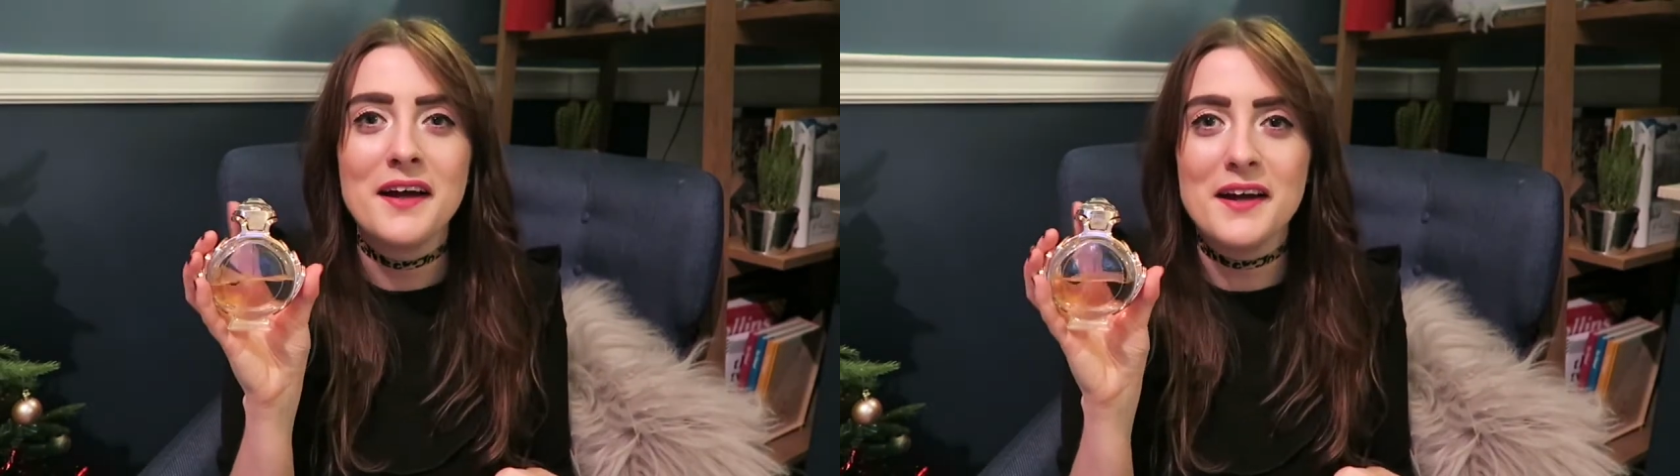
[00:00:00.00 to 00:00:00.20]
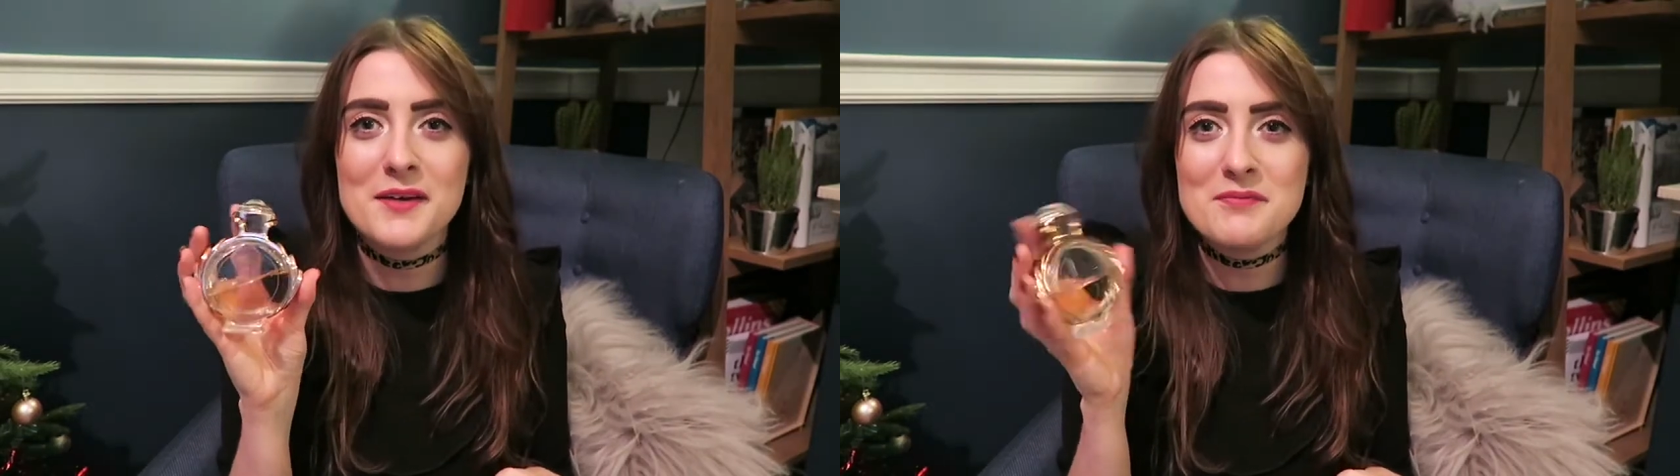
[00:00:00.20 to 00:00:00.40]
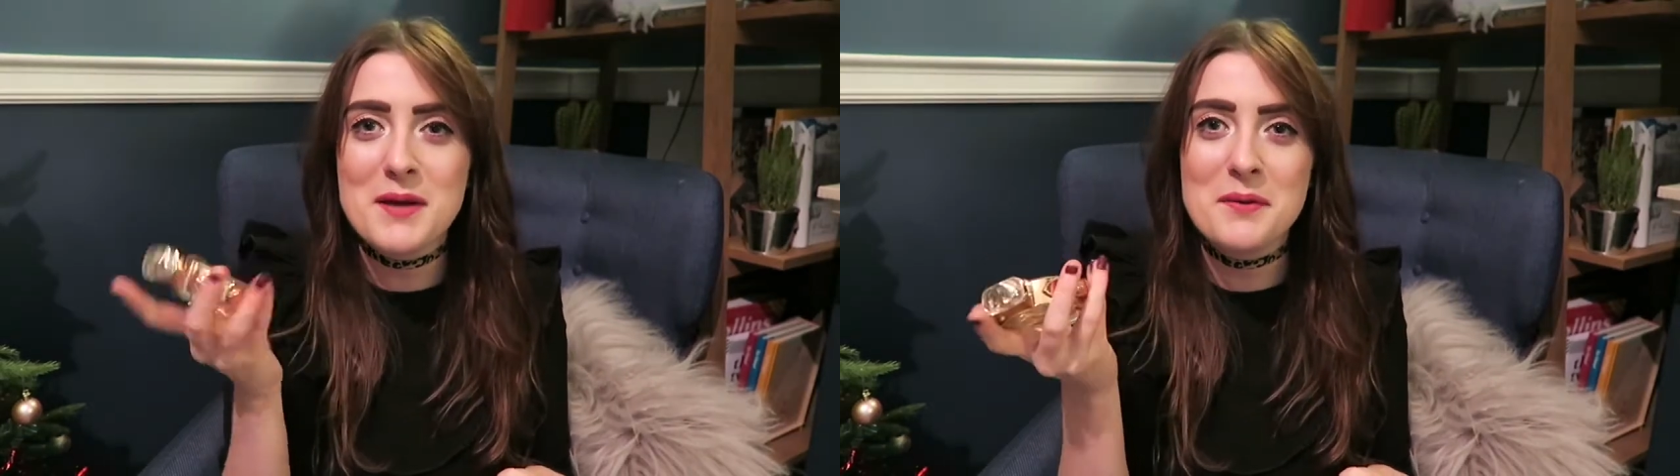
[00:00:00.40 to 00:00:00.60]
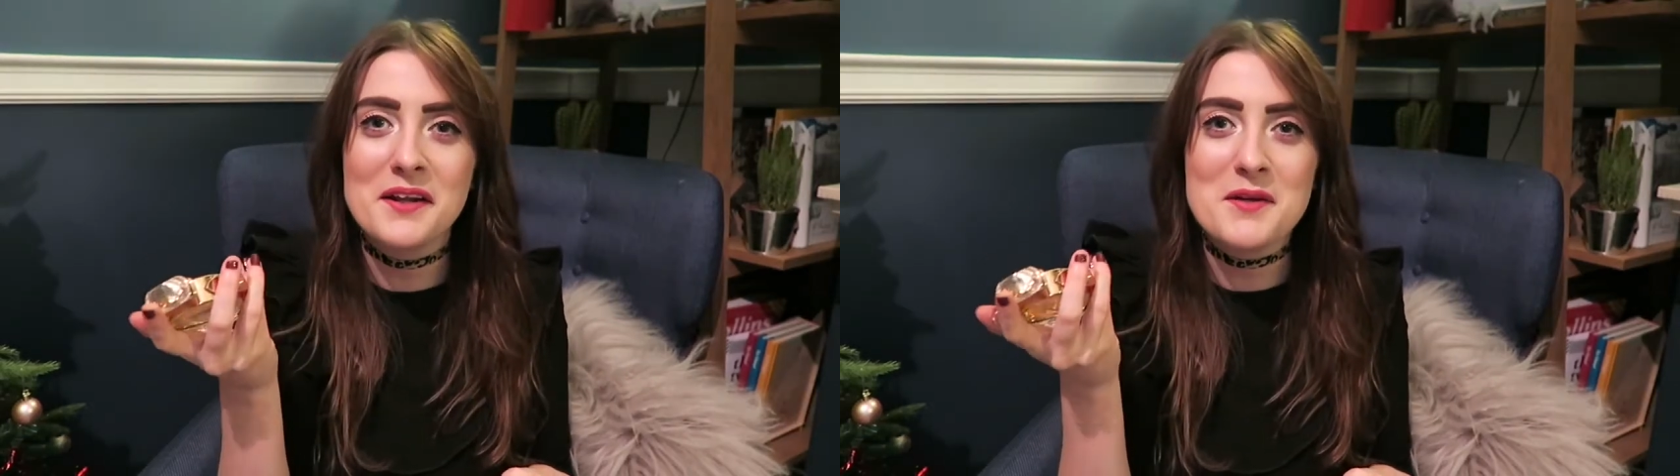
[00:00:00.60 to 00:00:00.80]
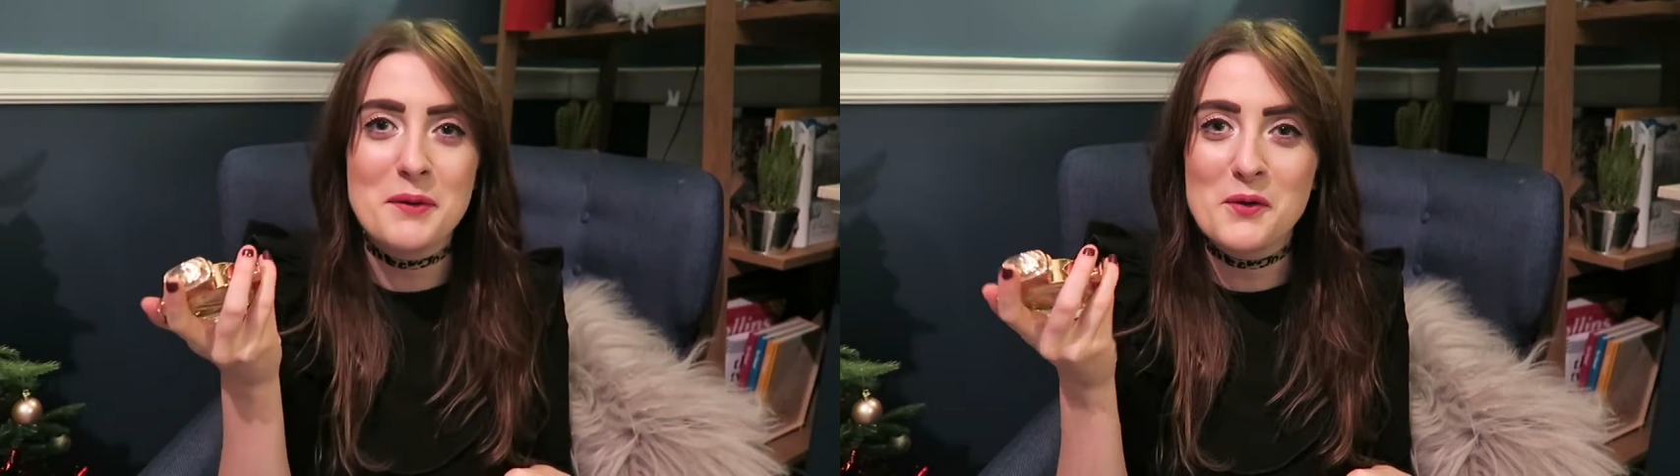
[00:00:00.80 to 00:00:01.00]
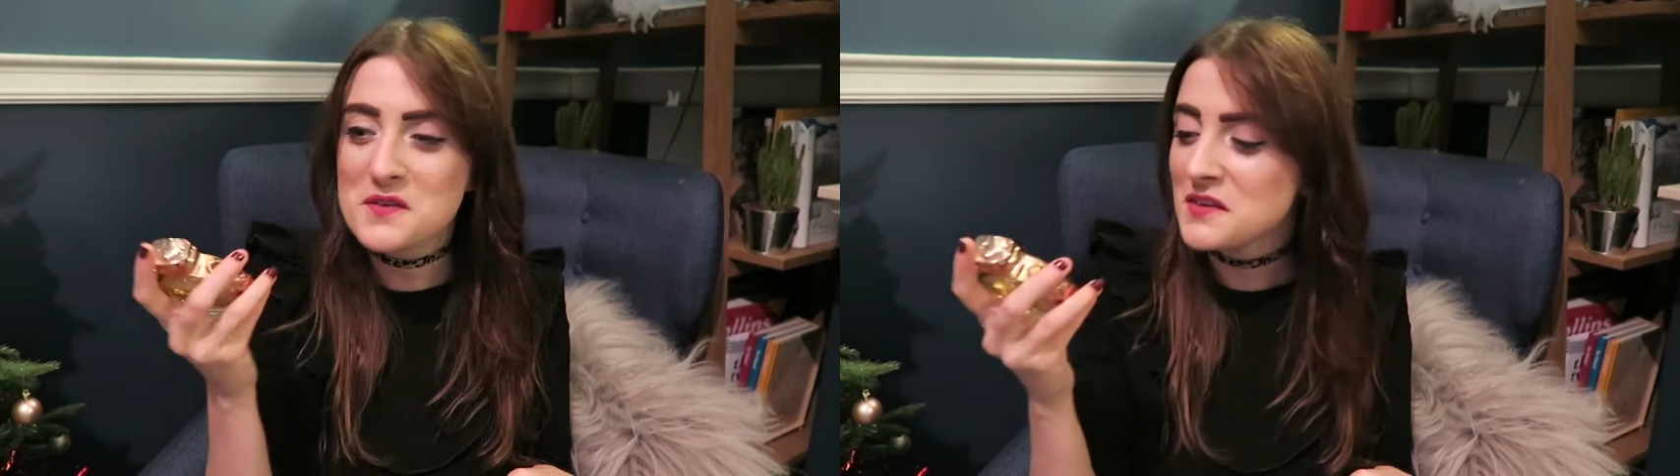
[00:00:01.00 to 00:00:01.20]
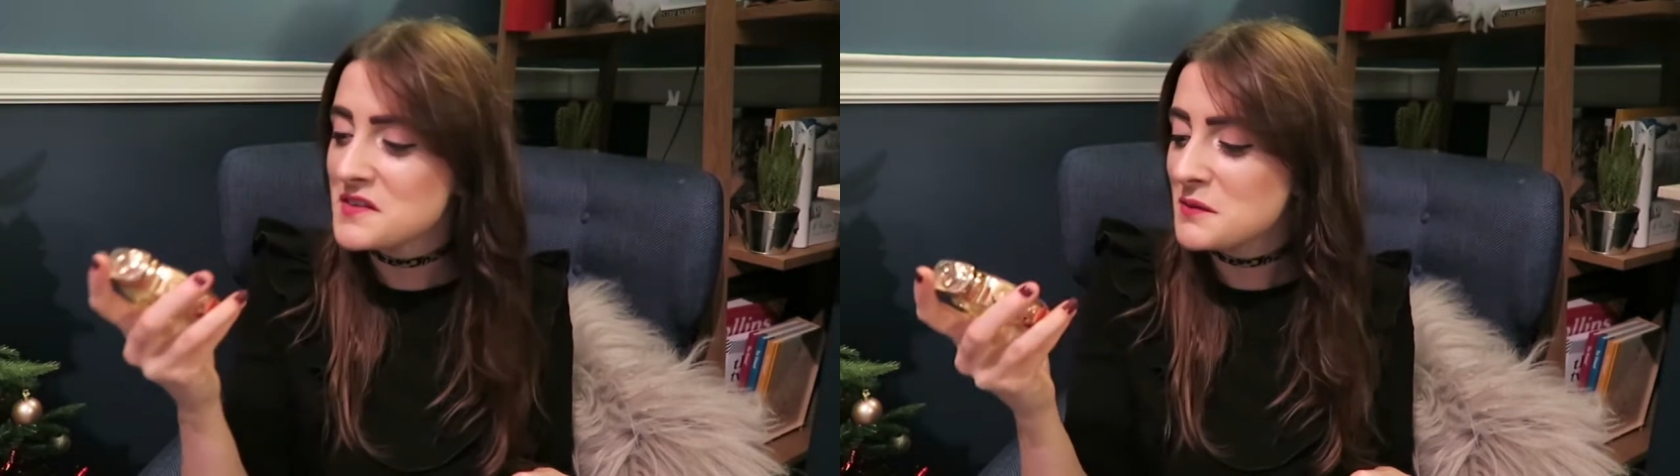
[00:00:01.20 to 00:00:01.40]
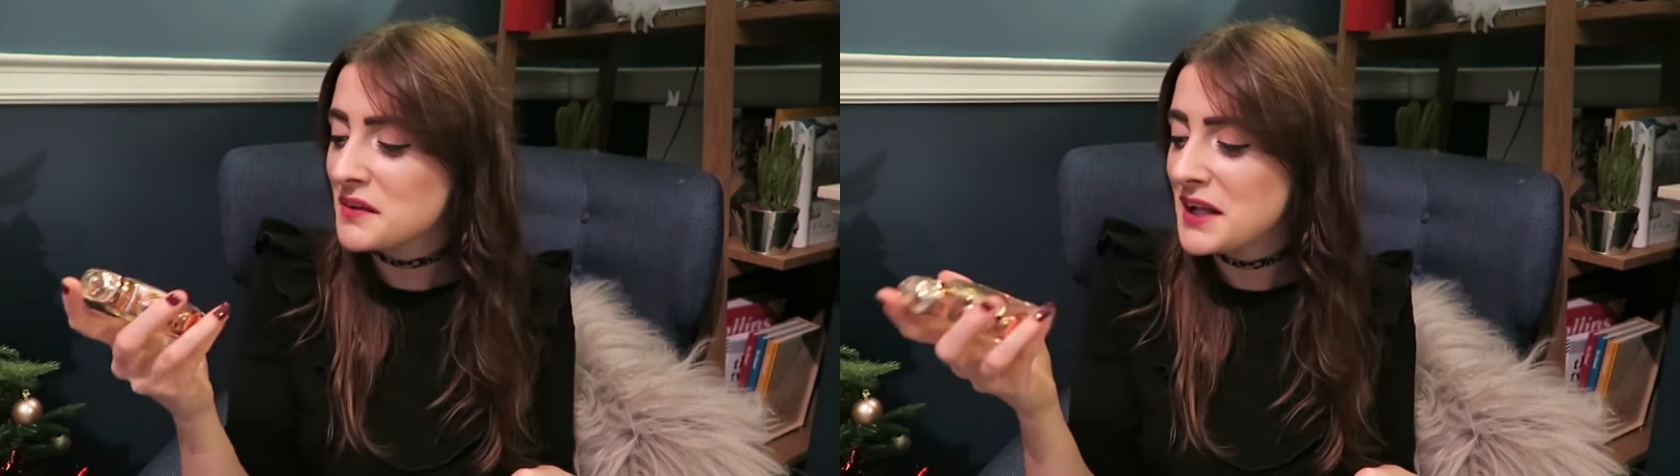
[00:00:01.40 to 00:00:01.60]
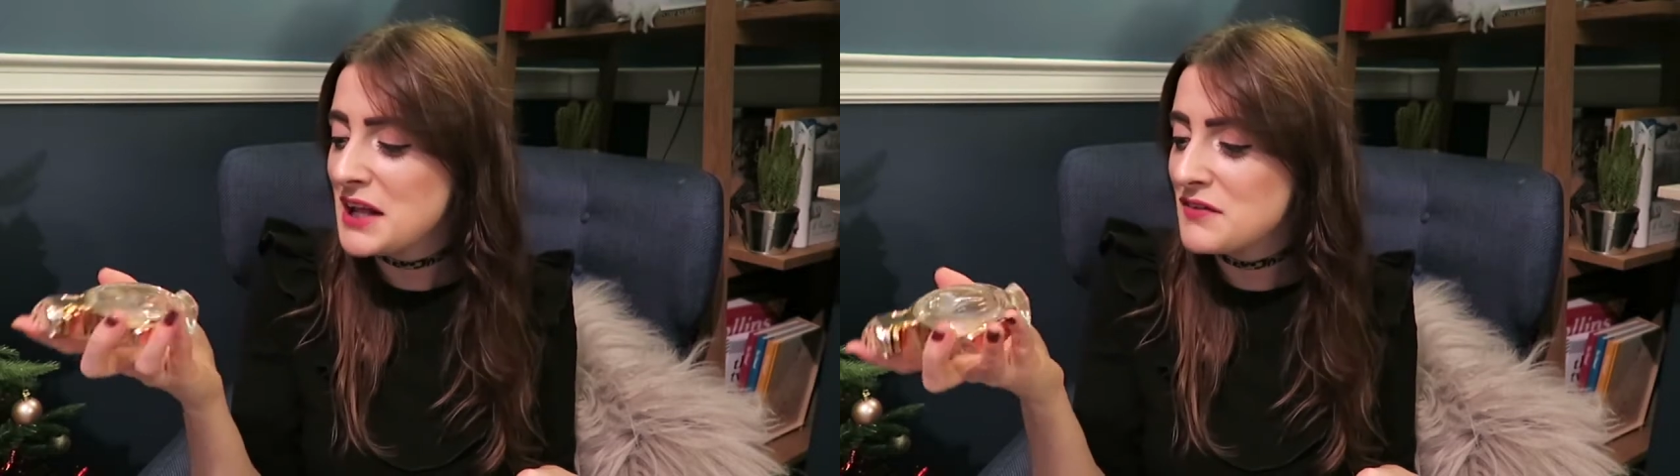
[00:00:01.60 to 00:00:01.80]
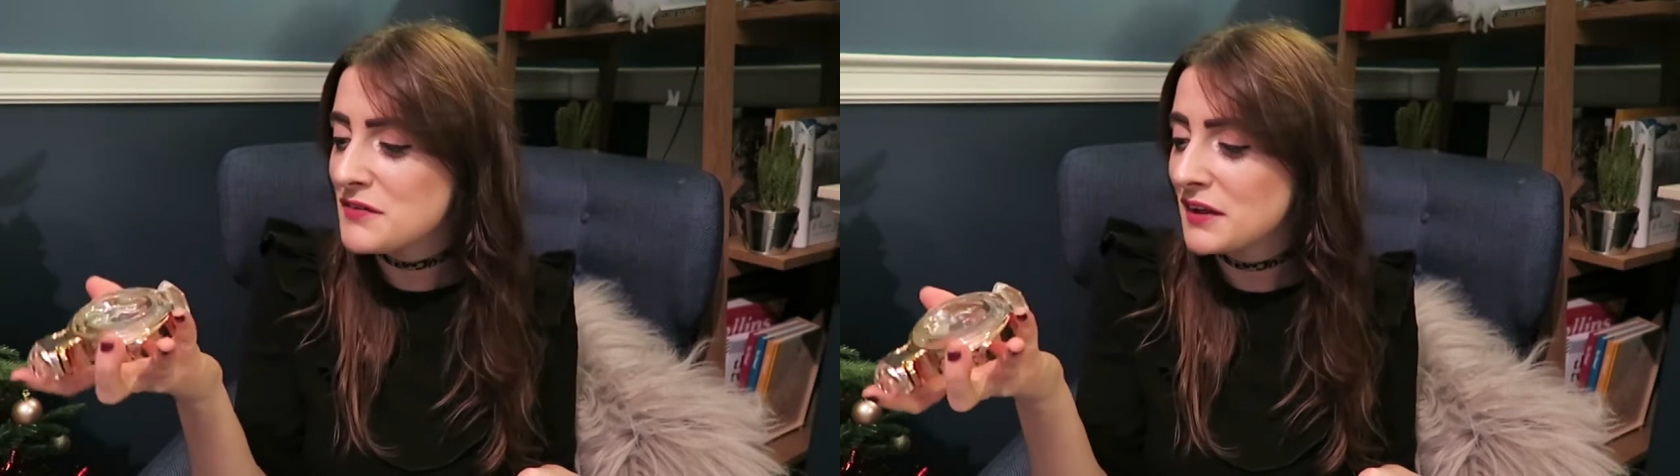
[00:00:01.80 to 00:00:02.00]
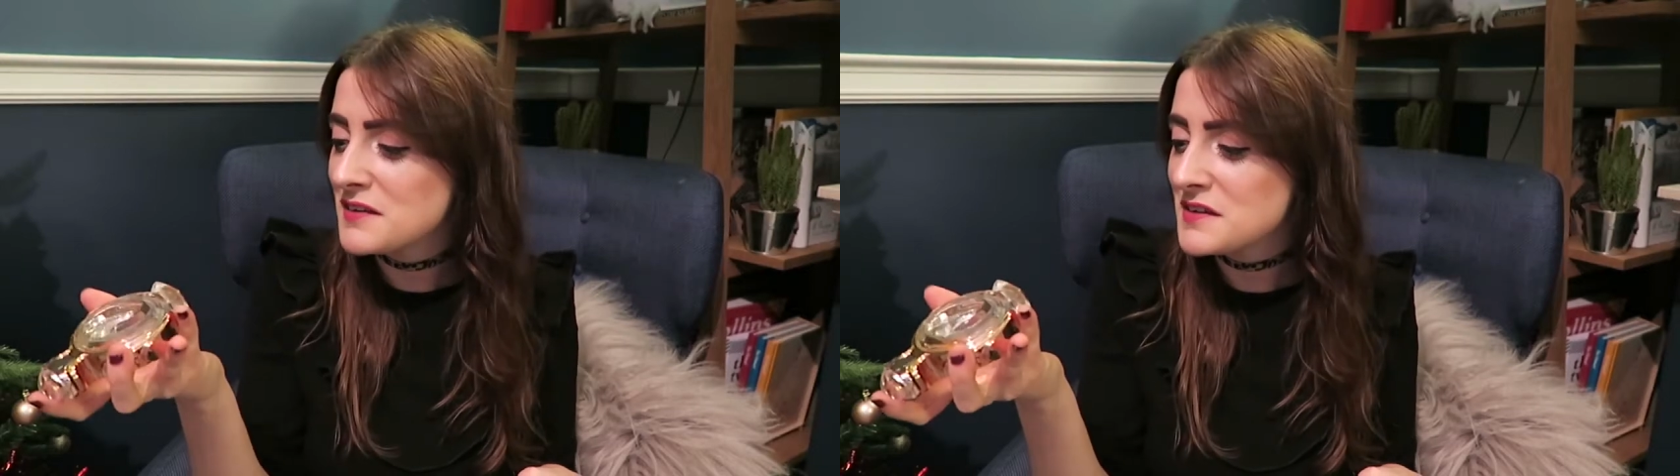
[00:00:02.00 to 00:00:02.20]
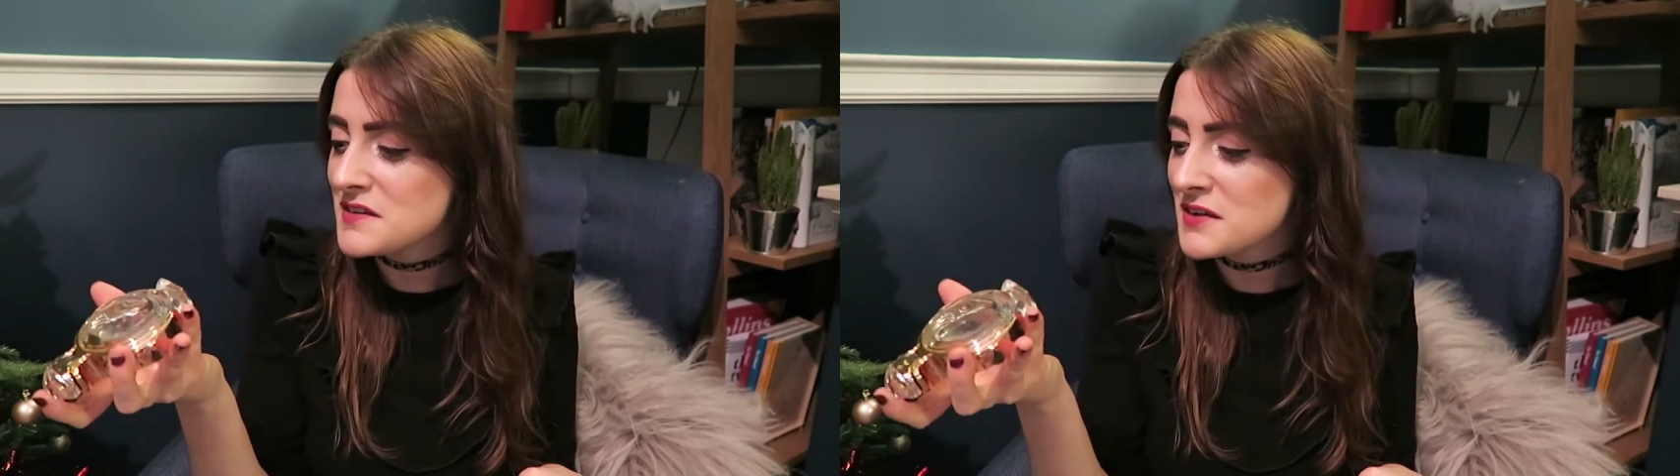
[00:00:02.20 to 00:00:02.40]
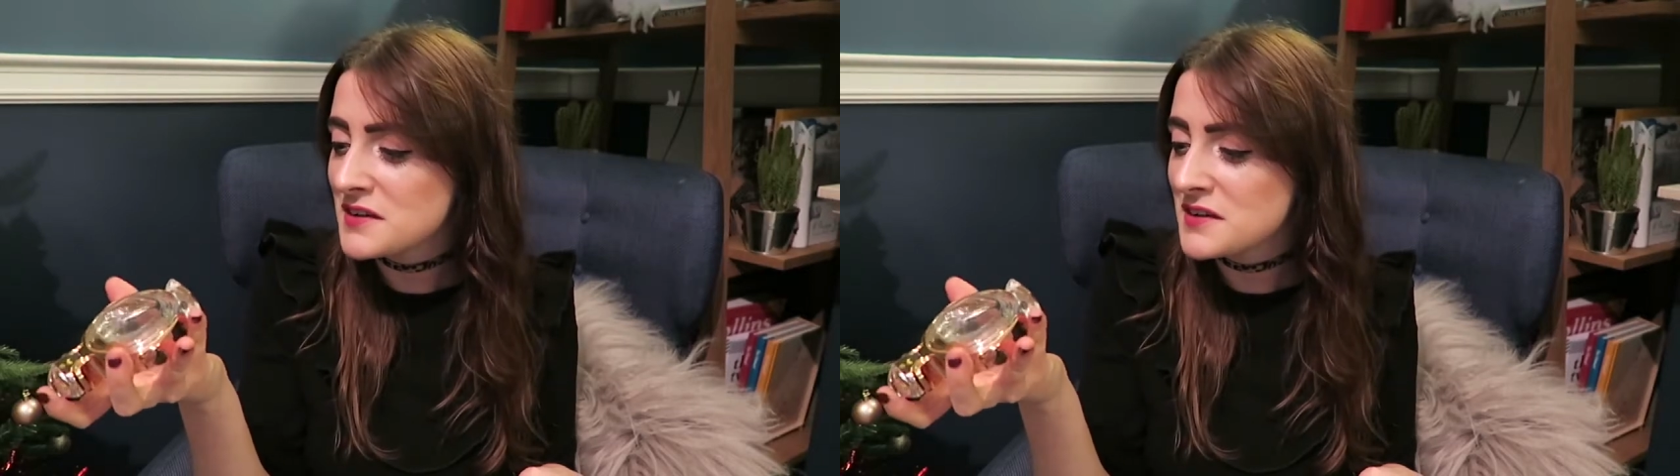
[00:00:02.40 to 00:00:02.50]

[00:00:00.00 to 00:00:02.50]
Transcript: maybe in your boots or something if you fancy